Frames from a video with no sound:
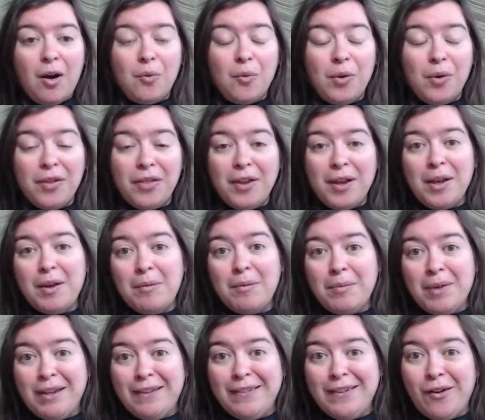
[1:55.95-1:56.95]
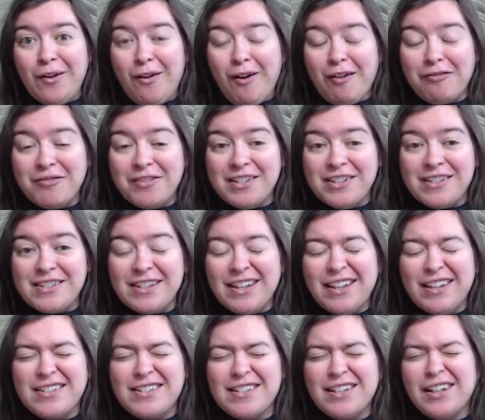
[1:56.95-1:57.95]
with him in the office
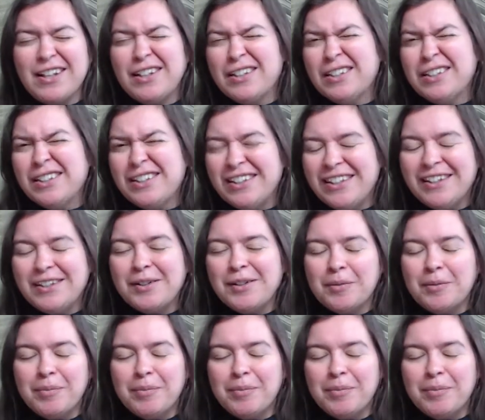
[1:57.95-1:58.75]
is a little